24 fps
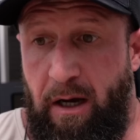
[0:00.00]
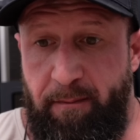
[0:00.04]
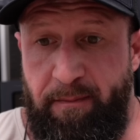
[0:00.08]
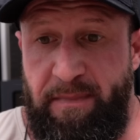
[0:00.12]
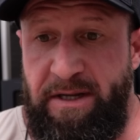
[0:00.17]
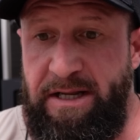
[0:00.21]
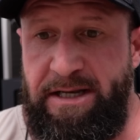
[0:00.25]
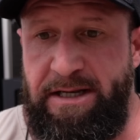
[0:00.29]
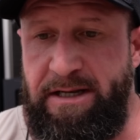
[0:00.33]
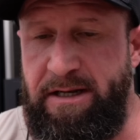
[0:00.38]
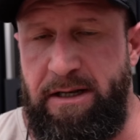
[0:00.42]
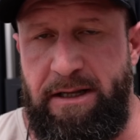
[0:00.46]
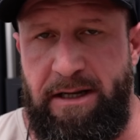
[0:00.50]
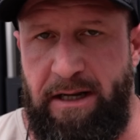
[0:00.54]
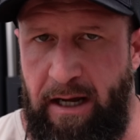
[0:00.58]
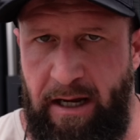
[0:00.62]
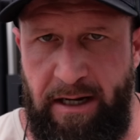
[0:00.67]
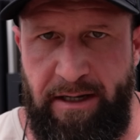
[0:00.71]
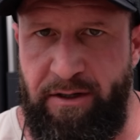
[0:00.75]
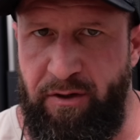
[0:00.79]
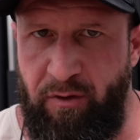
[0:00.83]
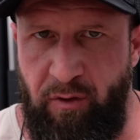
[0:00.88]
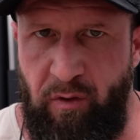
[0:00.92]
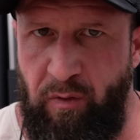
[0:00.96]
Immediately, I
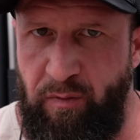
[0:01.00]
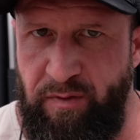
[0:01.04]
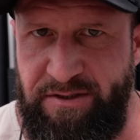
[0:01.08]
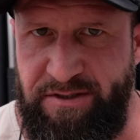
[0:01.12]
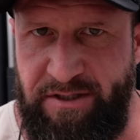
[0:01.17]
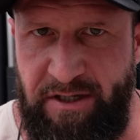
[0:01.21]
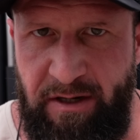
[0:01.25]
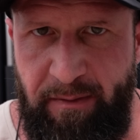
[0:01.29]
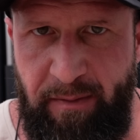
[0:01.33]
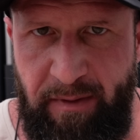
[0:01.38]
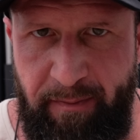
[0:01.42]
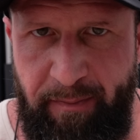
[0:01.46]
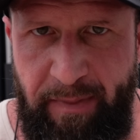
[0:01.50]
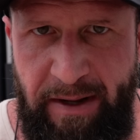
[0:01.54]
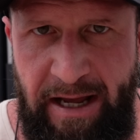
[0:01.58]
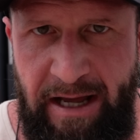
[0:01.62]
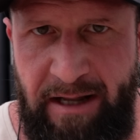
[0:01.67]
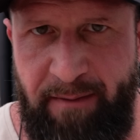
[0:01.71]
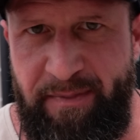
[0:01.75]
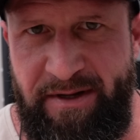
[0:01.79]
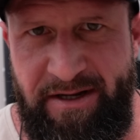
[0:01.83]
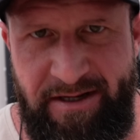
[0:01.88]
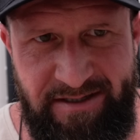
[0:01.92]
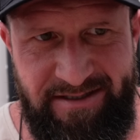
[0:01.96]
knew it was going to be
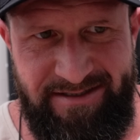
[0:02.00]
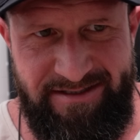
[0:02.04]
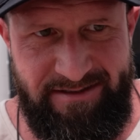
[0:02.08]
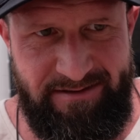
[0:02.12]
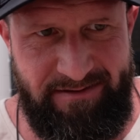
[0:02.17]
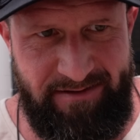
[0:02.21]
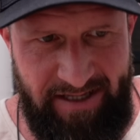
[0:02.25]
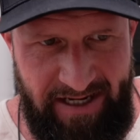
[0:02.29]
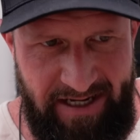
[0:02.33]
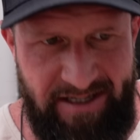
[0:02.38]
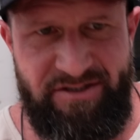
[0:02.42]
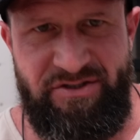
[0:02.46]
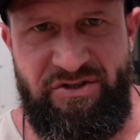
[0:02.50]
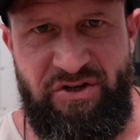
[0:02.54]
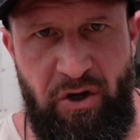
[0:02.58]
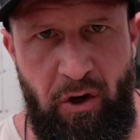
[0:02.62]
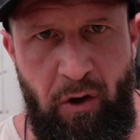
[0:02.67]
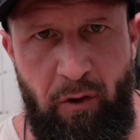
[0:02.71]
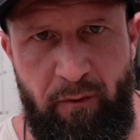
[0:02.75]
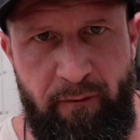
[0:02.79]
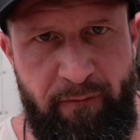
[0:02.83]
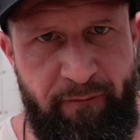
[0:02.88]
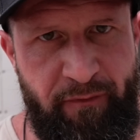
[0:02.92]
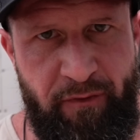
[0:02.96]
bad because that's
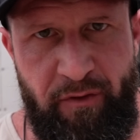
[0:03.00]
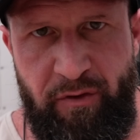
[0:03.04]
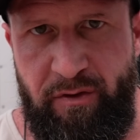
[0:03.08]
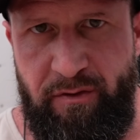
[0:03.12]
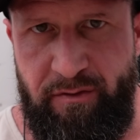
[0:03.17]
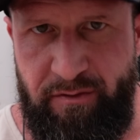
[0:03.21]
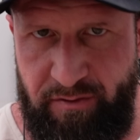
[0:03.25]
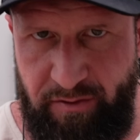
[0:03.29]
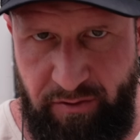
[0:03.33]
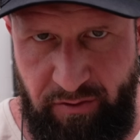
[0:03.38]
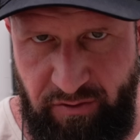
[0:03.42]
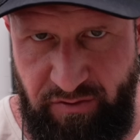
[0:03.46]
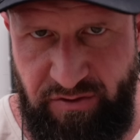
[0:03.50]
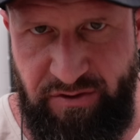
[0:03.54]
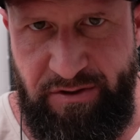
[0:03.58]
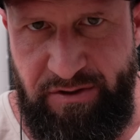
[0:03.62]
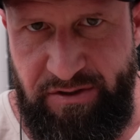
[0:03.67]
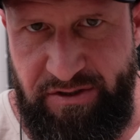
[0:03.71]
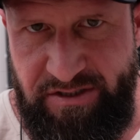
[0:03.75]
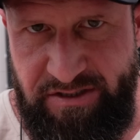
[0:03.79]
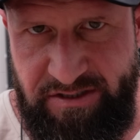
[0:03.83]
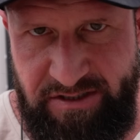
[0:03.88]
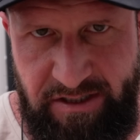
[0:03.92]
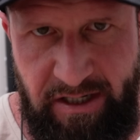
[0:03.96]
code for yours
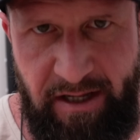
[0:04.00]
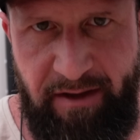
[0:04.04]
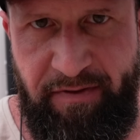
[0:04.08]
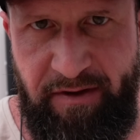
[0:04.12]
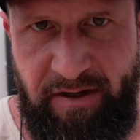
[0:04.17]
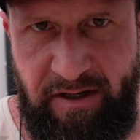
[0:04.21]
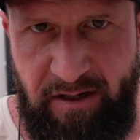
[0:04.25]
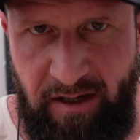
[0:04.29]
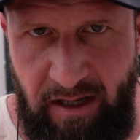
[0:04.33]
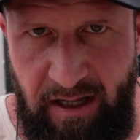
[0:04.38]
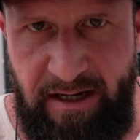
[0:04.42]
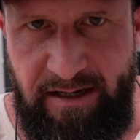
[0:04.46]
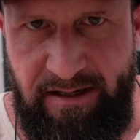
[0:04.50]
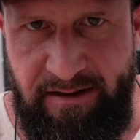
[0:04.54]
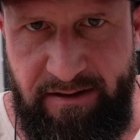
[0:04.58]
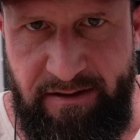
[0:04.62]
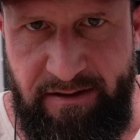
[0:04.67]
looks nothing like